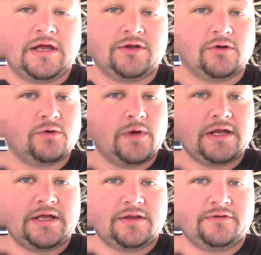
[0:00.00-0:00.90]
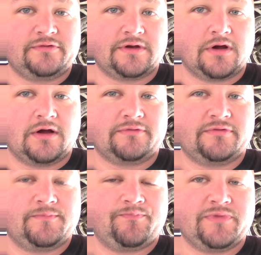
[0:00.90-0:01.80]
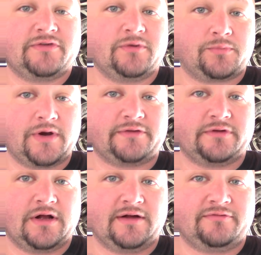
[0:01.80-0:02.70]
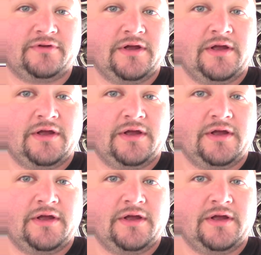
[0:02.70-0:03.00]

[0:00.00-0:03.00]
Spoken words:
And the only way of getting this thing off is to press it off.